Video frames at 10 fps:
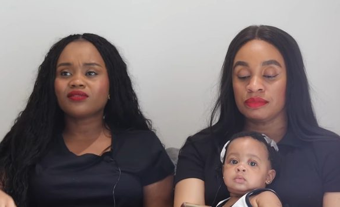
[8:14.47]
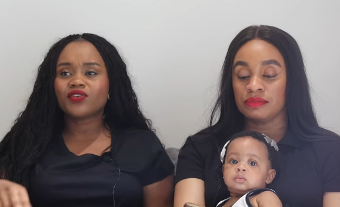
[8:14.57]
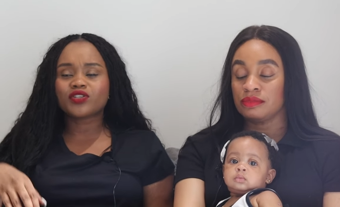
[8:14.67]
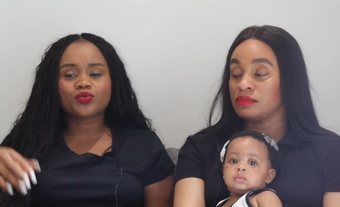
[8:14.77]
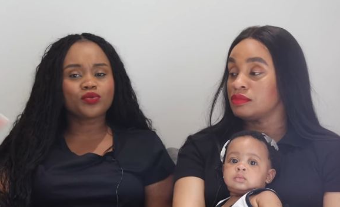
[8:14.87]

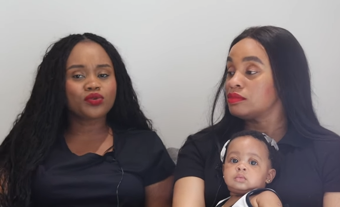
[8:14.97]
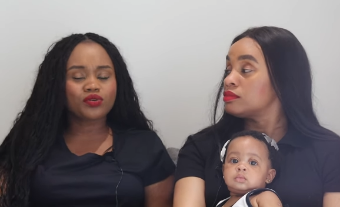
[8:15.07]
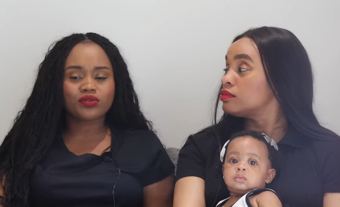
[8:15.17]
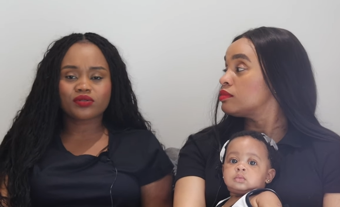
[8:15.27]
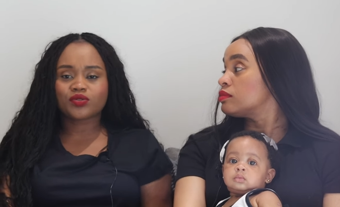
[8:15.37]

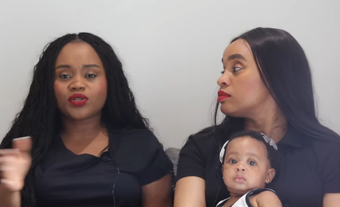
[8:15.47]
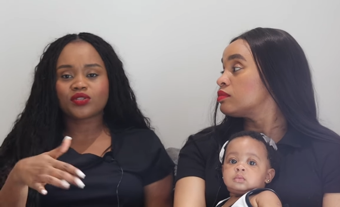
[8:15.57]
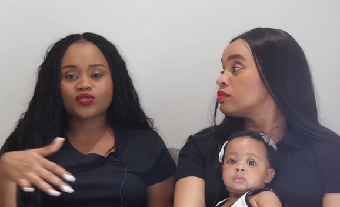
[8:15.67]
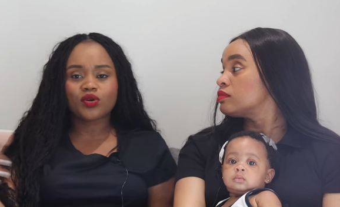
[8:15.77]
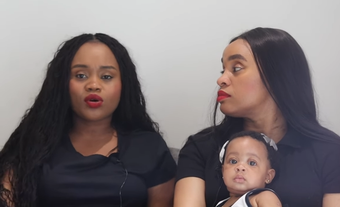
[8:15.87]
Speaker 1: Facebook,
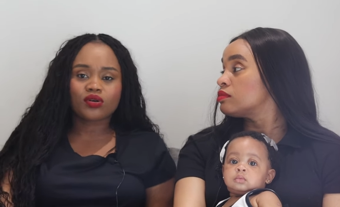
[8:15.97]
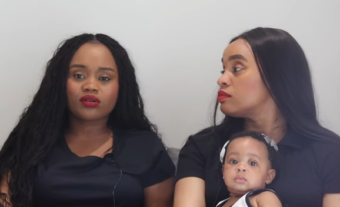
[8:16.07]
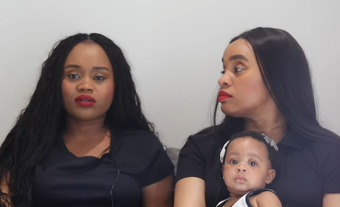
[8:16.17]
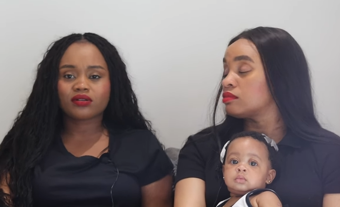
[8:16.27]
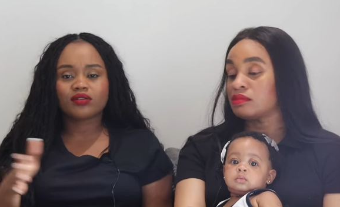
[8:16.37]

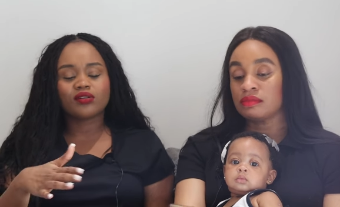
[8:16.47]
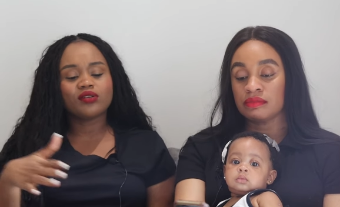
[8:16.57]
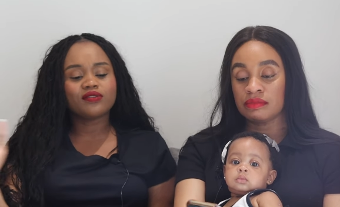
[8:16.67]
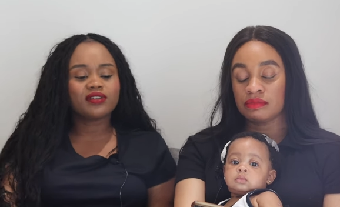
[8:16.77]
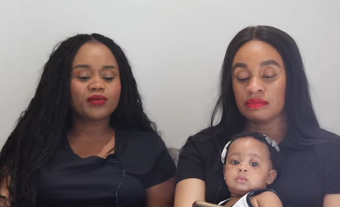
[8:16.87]
TikTok,
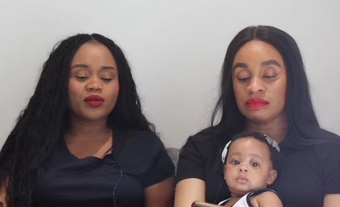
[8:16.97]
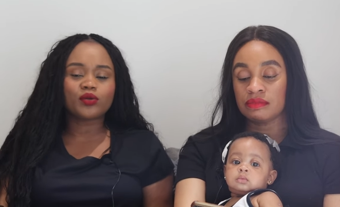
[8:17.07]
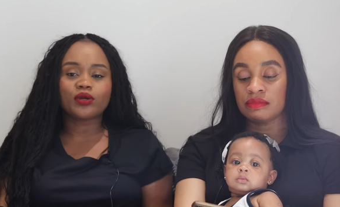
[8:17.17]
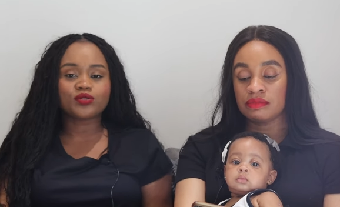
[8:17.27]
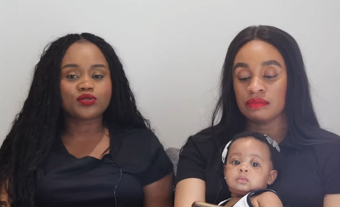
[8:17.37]
all of them. I
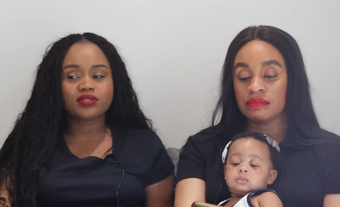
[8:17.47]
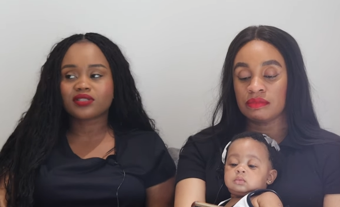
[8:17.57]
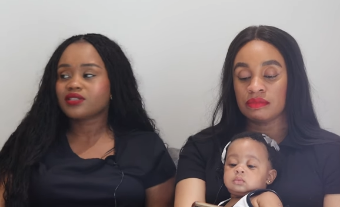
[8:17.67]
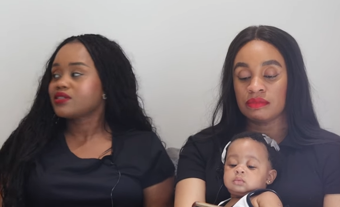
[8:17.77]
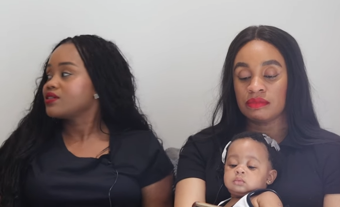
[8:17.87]
don't know how to use
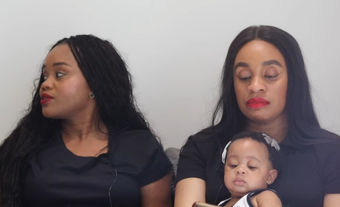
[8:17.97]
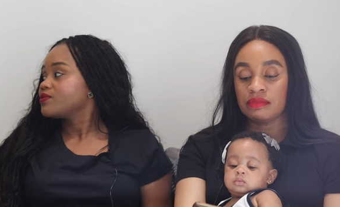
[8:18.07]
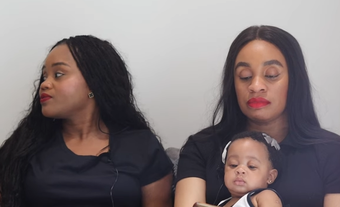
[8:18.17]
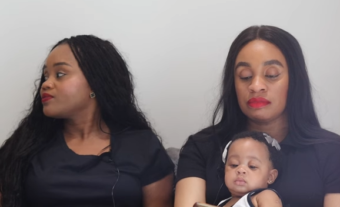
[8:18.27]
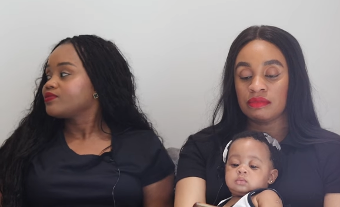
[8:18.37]
it.
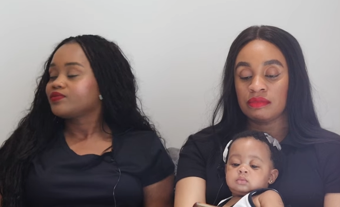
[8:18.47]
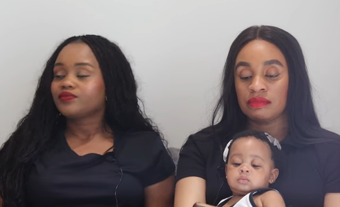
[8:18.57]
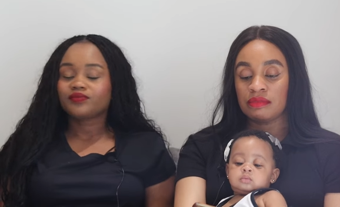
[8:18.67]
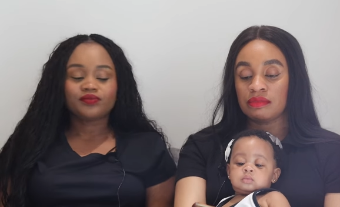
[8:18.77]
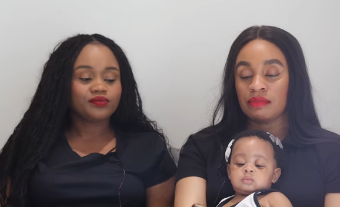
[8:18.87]

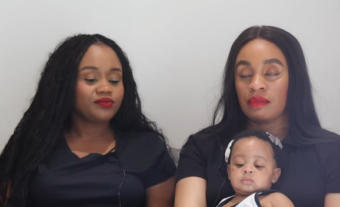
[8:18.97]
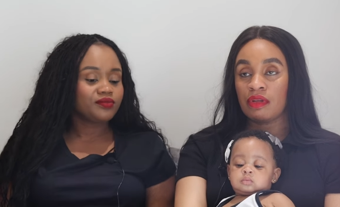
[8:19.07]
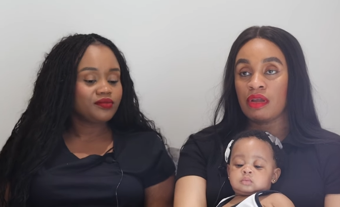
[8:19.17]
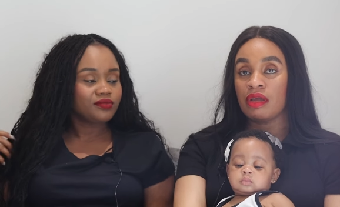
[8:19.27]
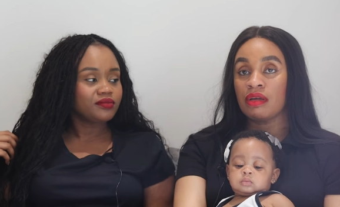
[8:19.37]

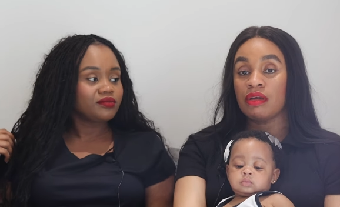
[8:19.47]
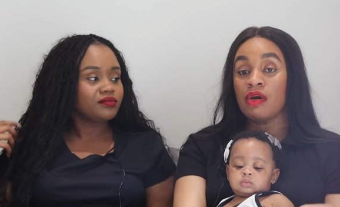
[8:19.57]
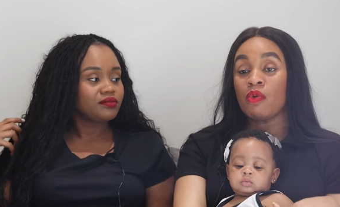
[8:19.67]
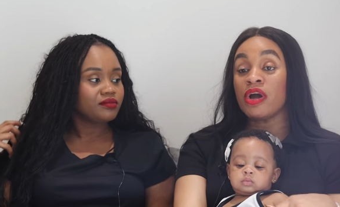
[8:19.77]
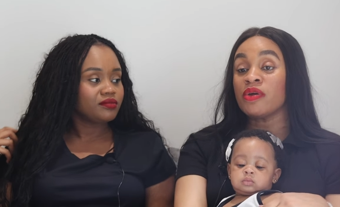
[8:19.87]
Okay.
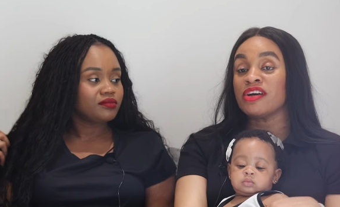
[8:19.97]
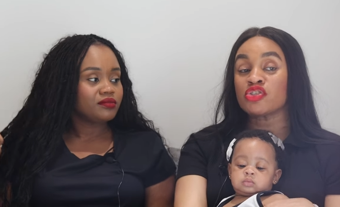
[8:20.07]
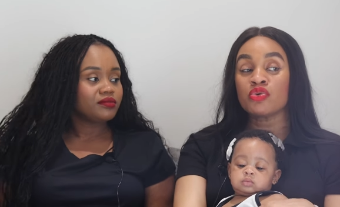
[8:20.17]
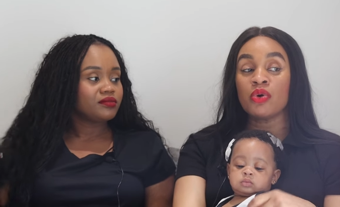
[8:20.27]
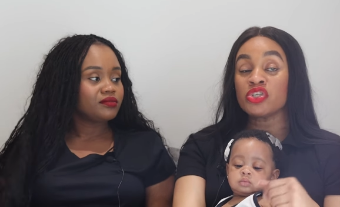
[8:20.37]
While you're
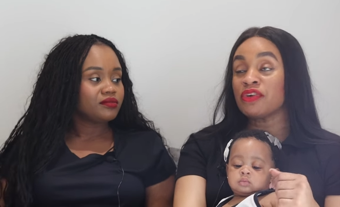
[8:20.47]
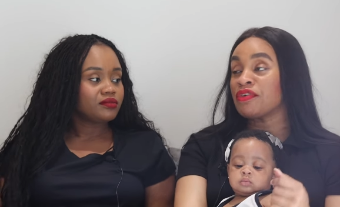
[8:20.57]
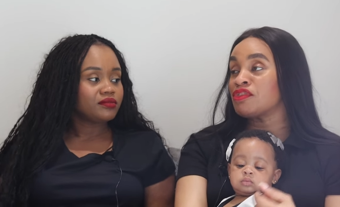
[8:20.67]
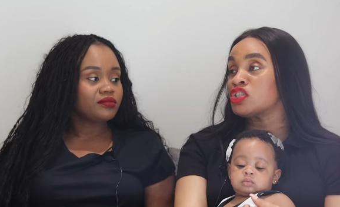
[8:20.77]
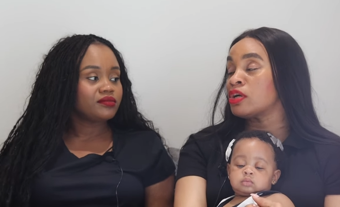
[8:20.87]
Speaker 2: at school, what's your
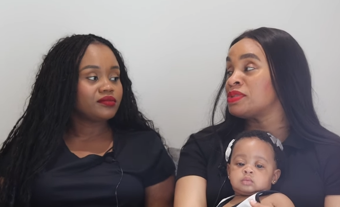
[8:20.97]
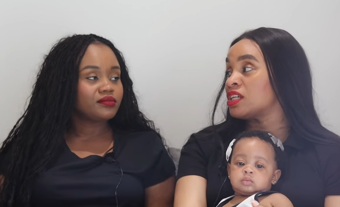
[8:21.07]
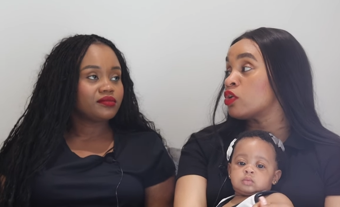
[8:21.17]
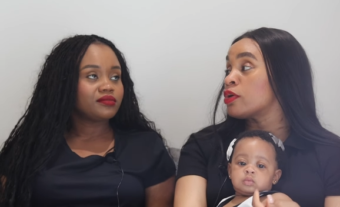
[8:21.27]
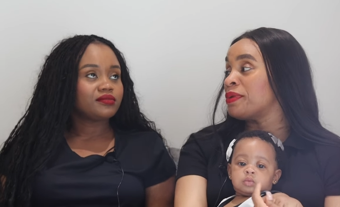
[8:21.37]
favorite
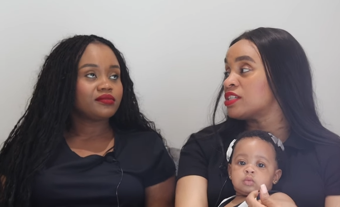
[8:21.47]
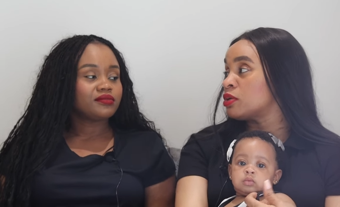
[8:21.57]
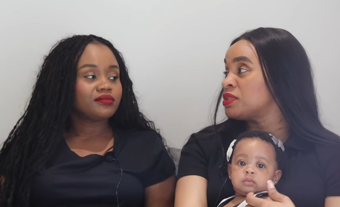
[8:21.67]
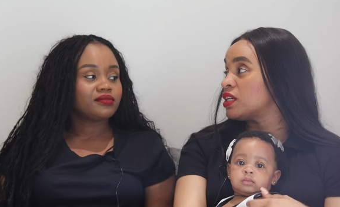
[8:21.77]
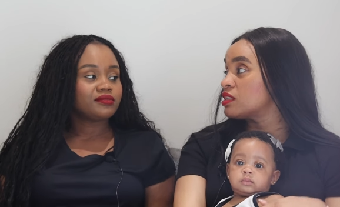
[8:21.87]
subject or your best
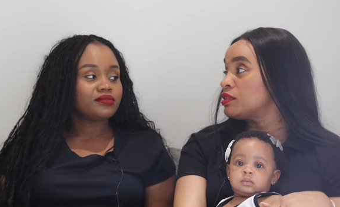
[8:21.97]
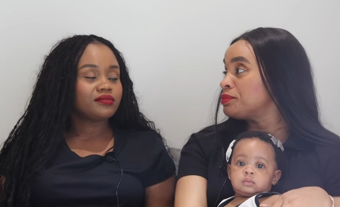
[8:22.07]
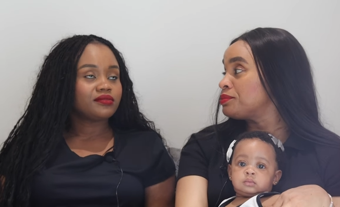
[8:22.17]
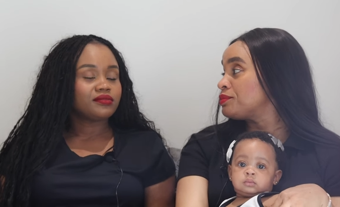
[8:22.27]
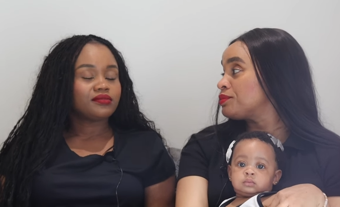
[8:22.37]
subject?
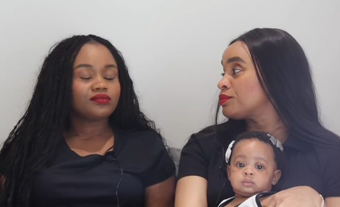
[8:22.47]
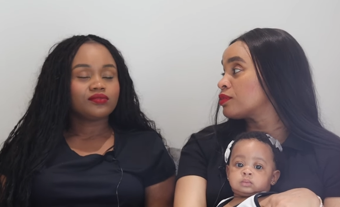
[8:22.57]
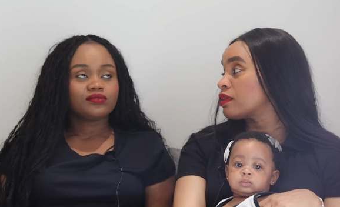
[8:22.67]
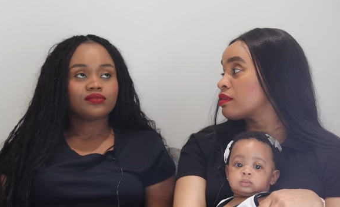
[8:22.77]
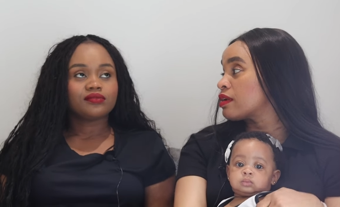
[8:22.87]

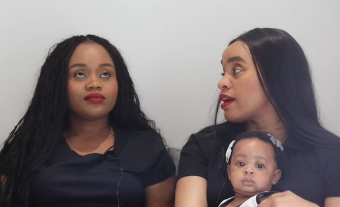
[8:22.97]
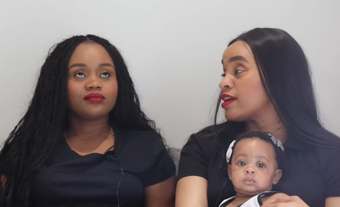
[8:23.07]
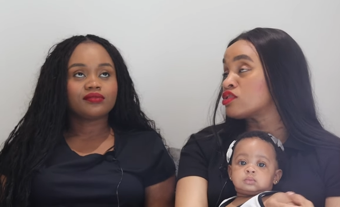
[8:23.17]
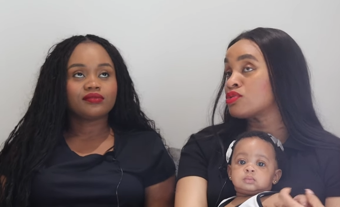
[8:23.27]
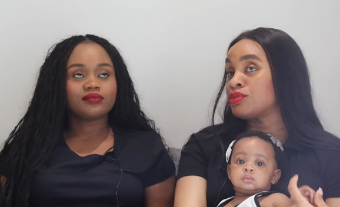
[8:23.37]

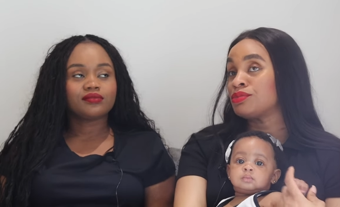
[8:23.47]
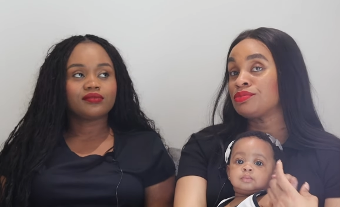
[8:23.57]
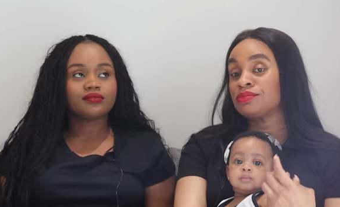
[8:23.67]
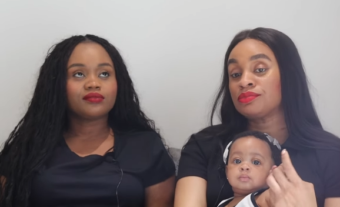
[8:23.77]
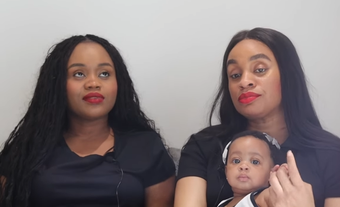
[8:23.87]
High school.
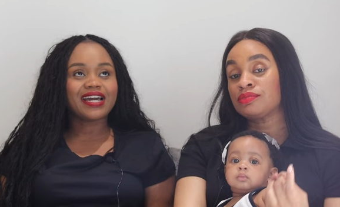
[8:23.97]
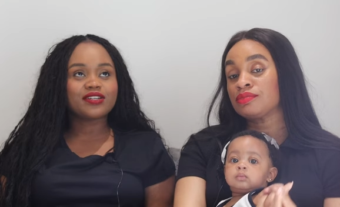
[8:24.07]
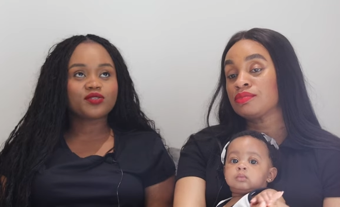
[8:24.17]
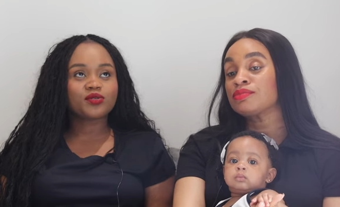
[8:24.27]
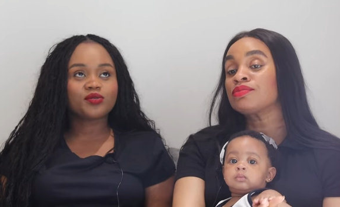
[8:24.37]

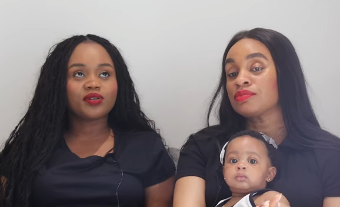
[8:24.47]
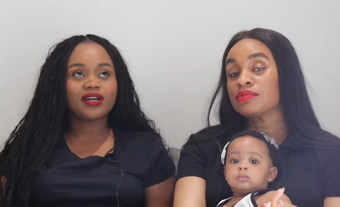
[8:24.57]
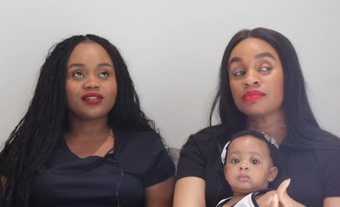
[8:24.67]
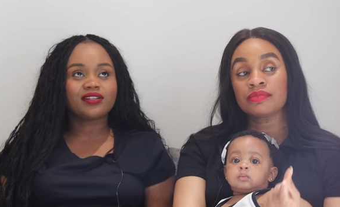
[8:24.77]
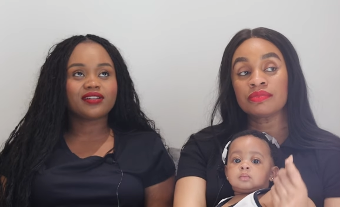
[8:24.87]
High
Speaker 1: school.
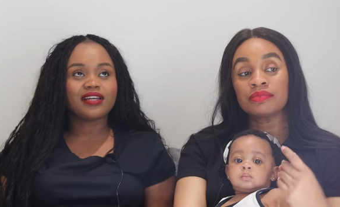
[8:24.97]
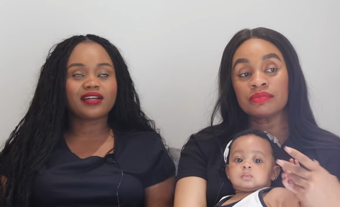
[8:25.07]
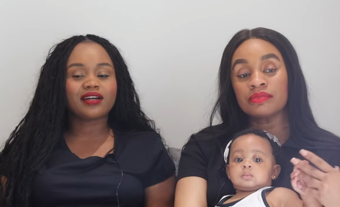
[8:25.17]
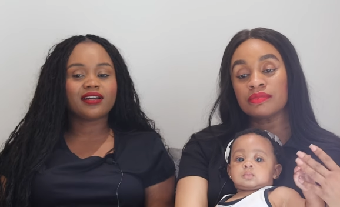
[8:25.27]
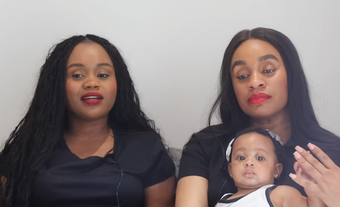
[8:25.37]
I
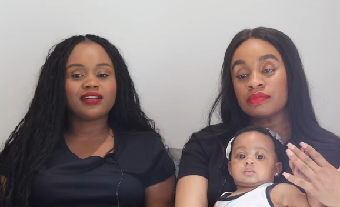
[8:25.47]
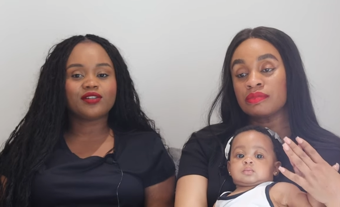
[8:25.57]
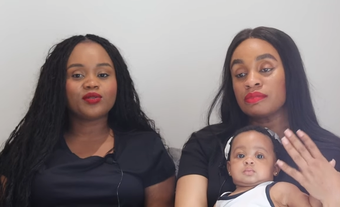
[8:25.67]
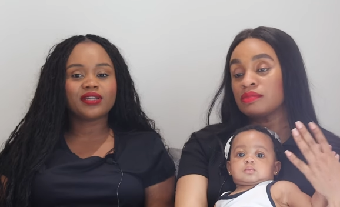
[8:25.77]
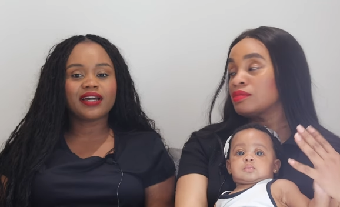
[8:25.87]
like. I. I don't think